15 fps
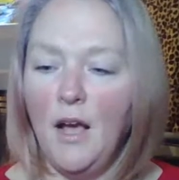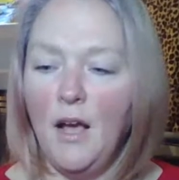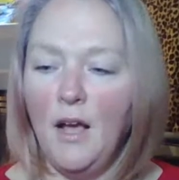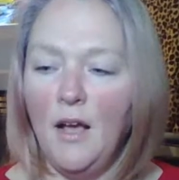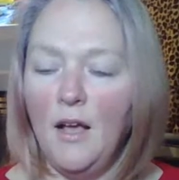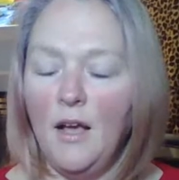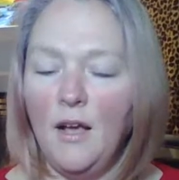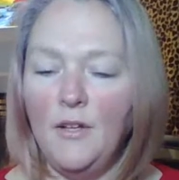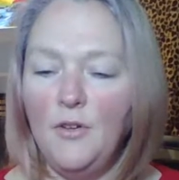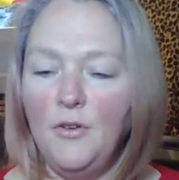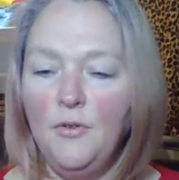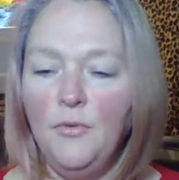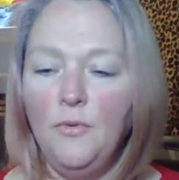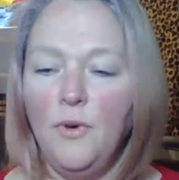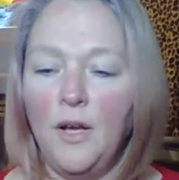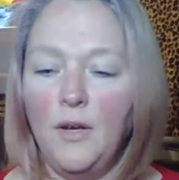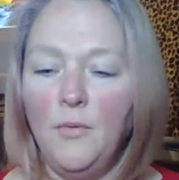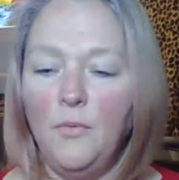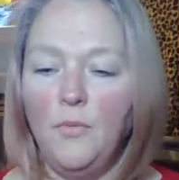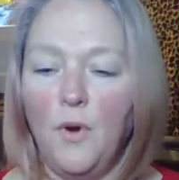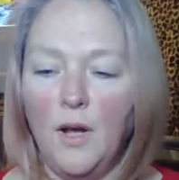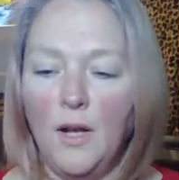I, I knew I
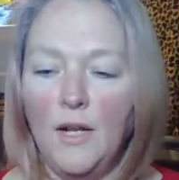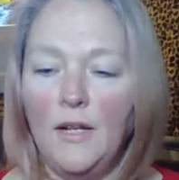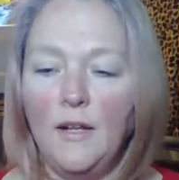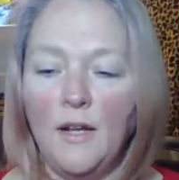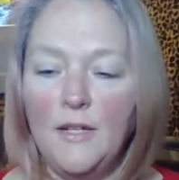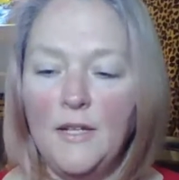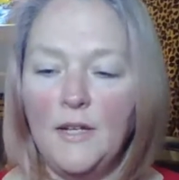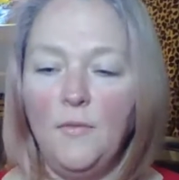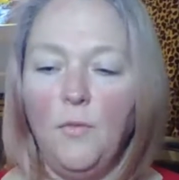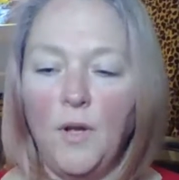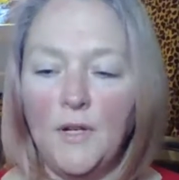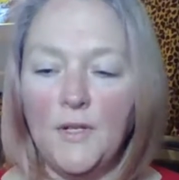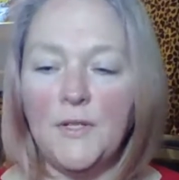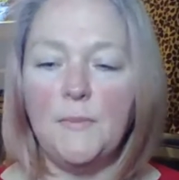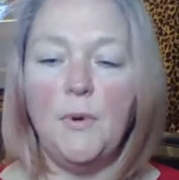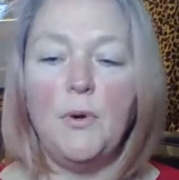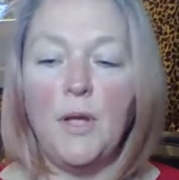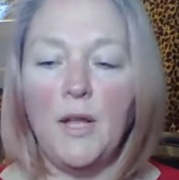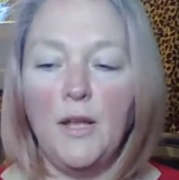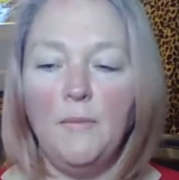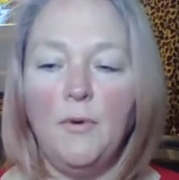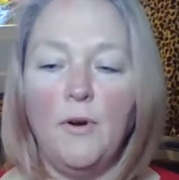wanted, I didn't want to smoke
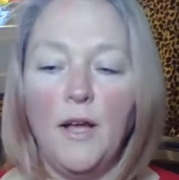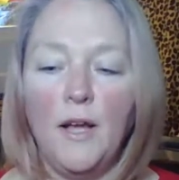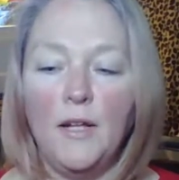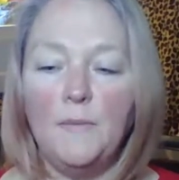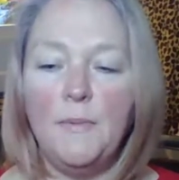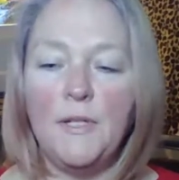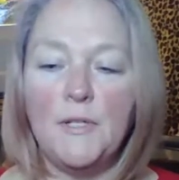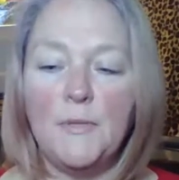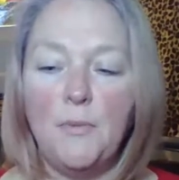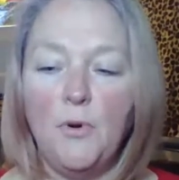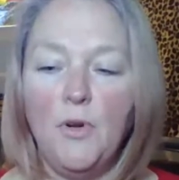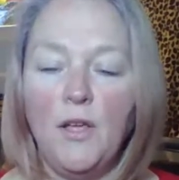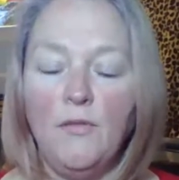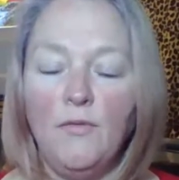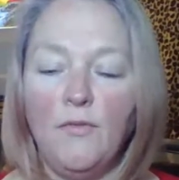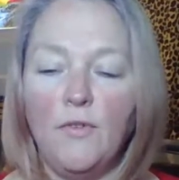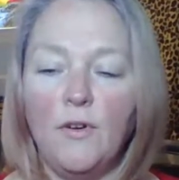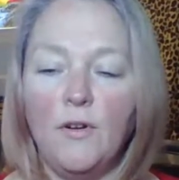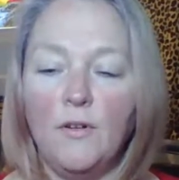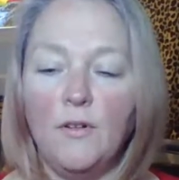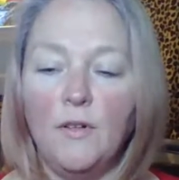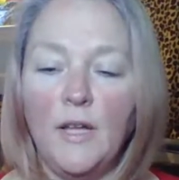anymore. I had been smoking
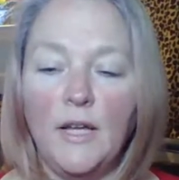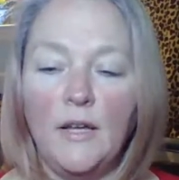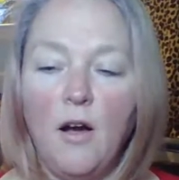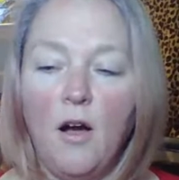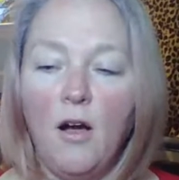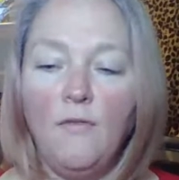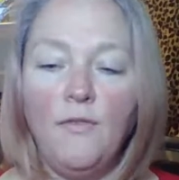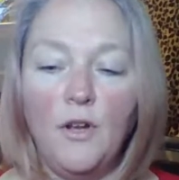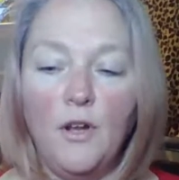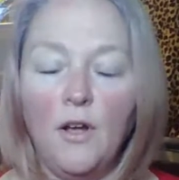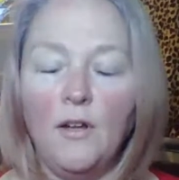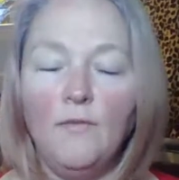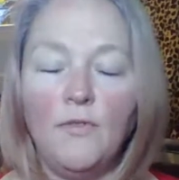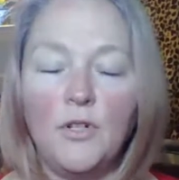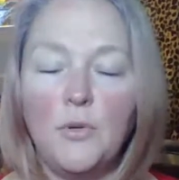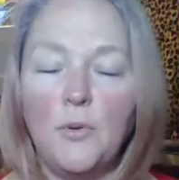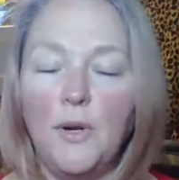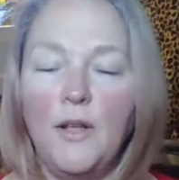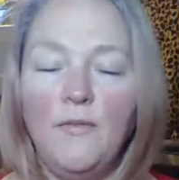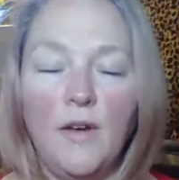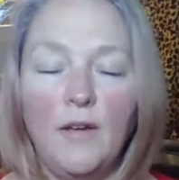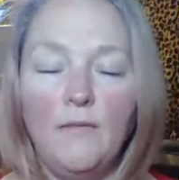for like off and on for
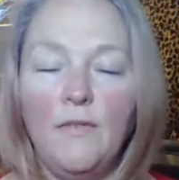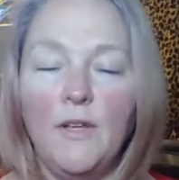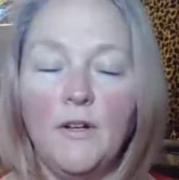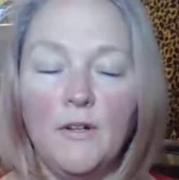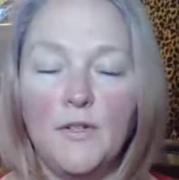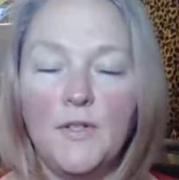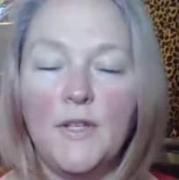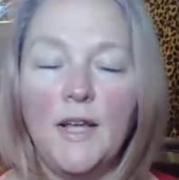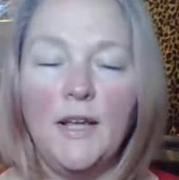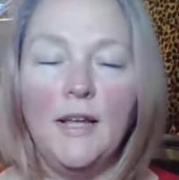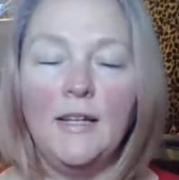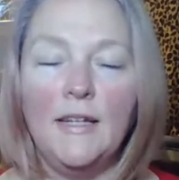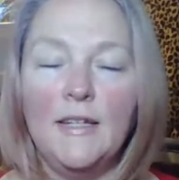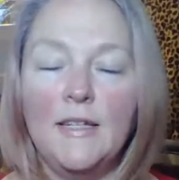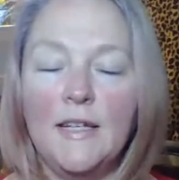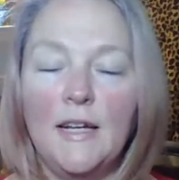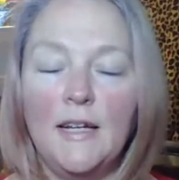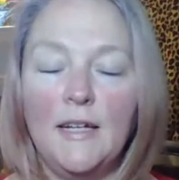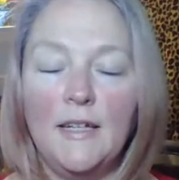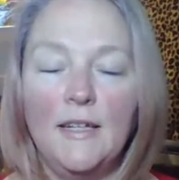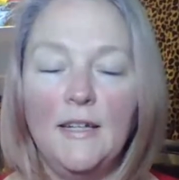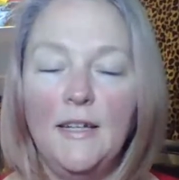25 years. And
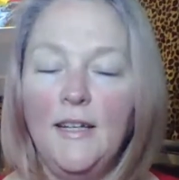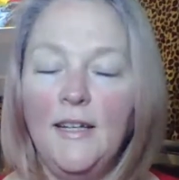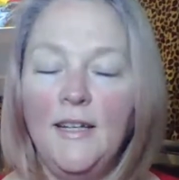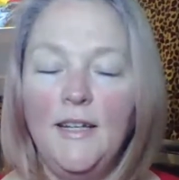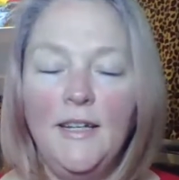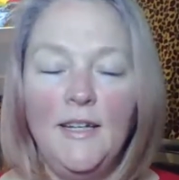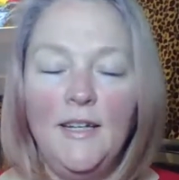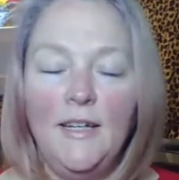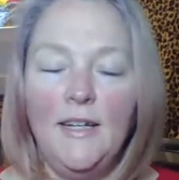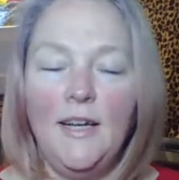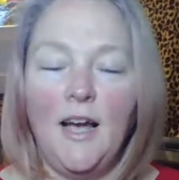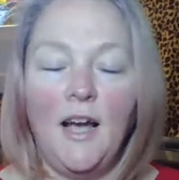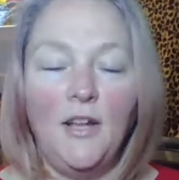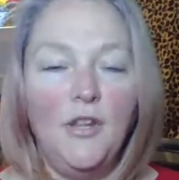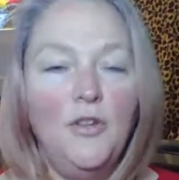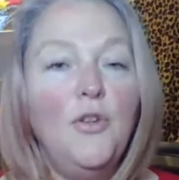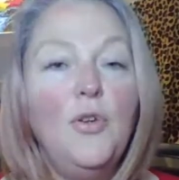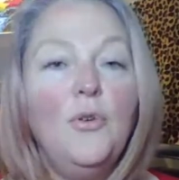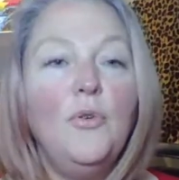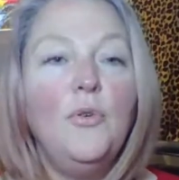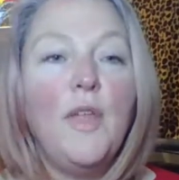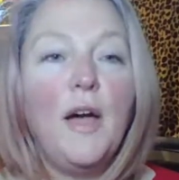uh, I
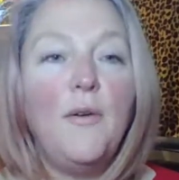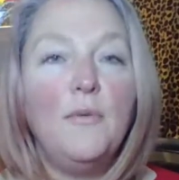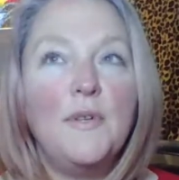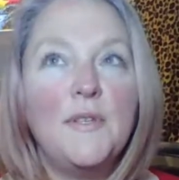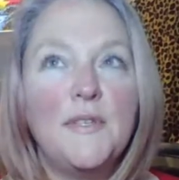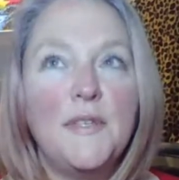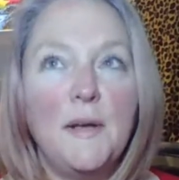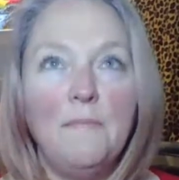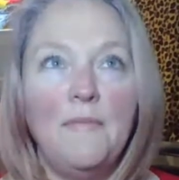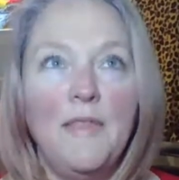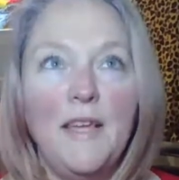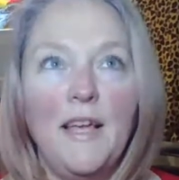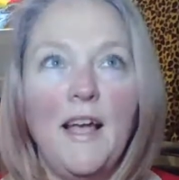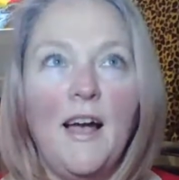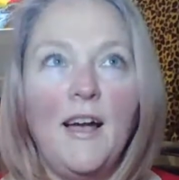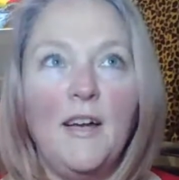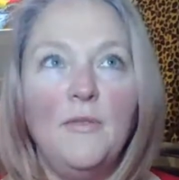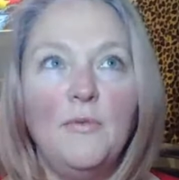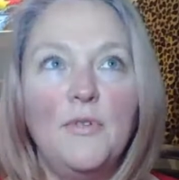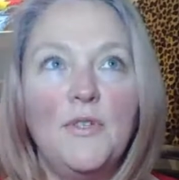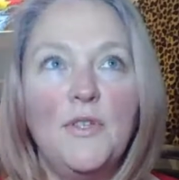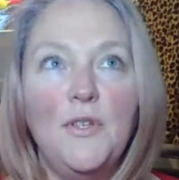knew that was something I
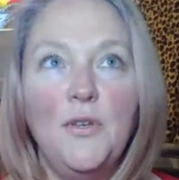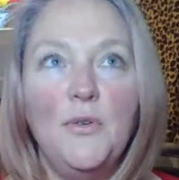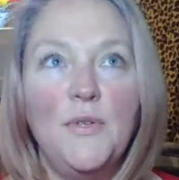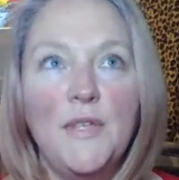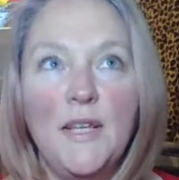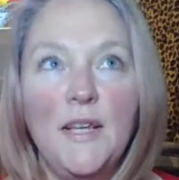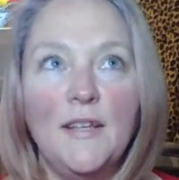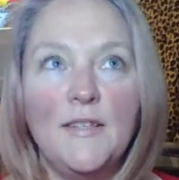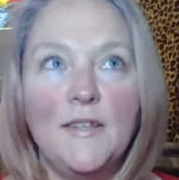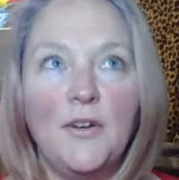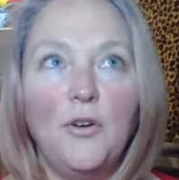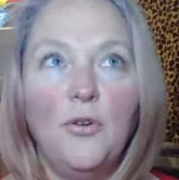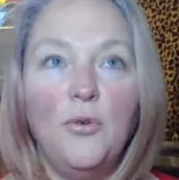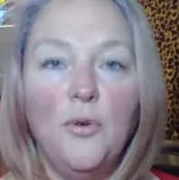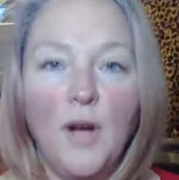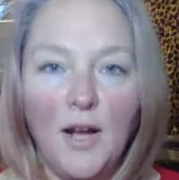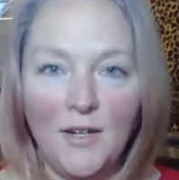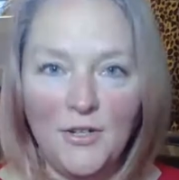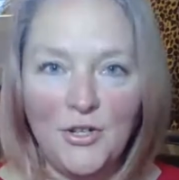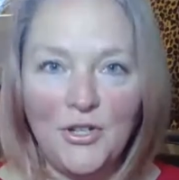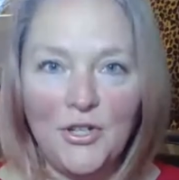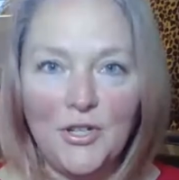was using as a
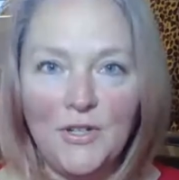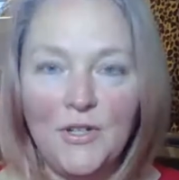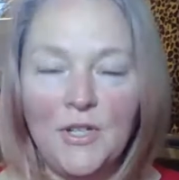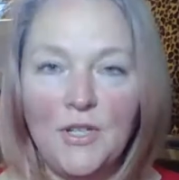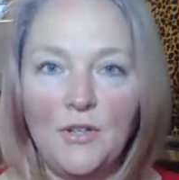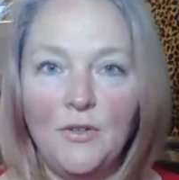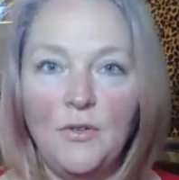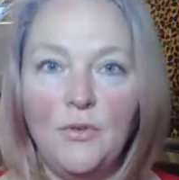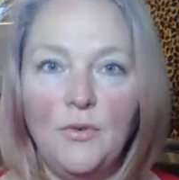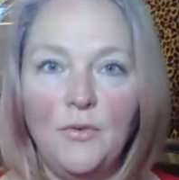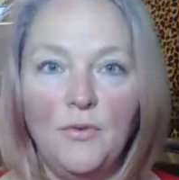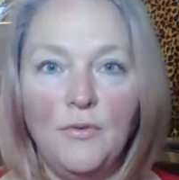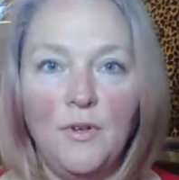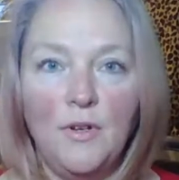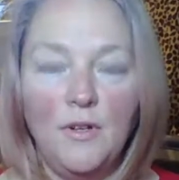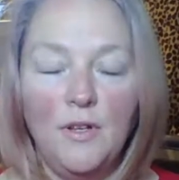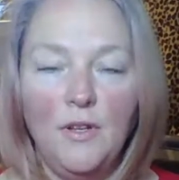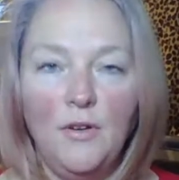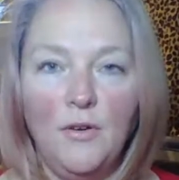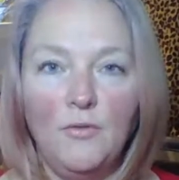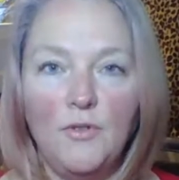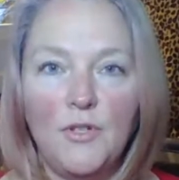crutch to, you
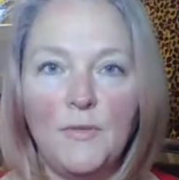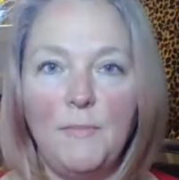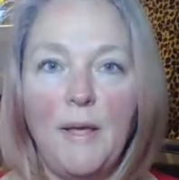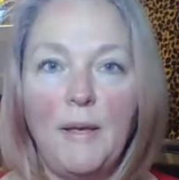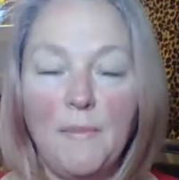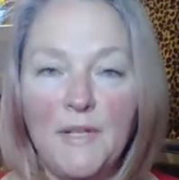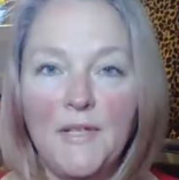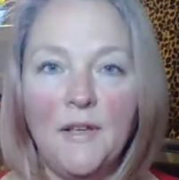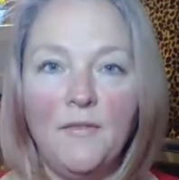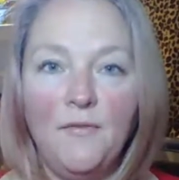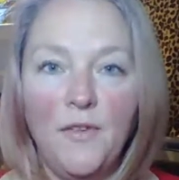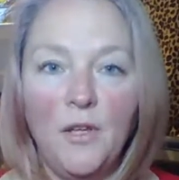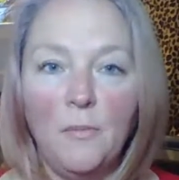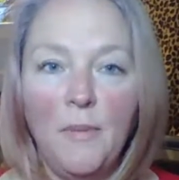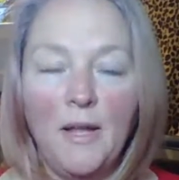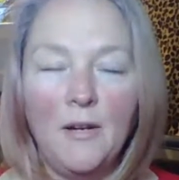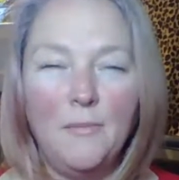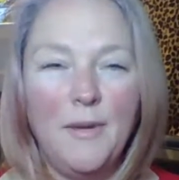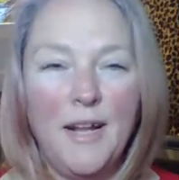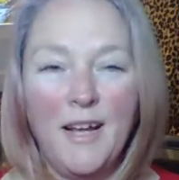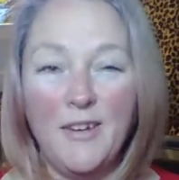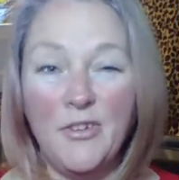know, just make myself feel better.
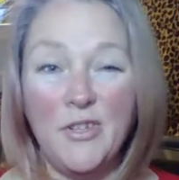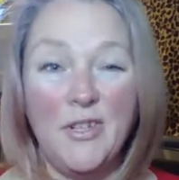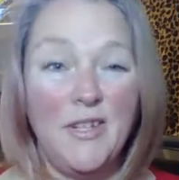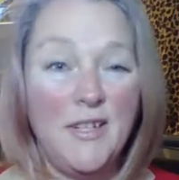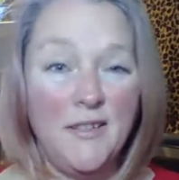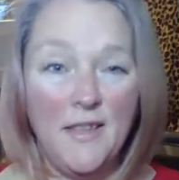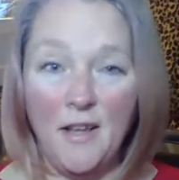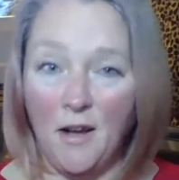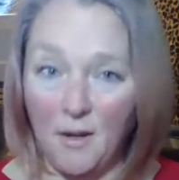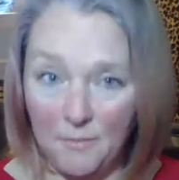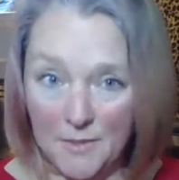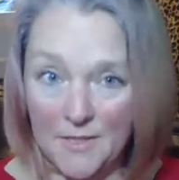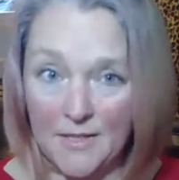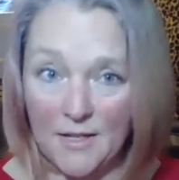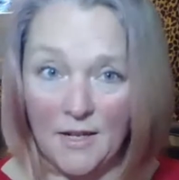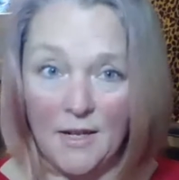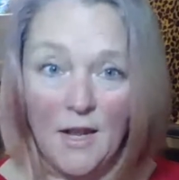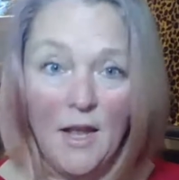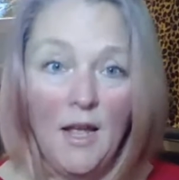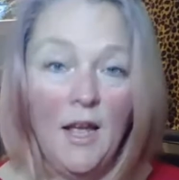But actually, did the opposite.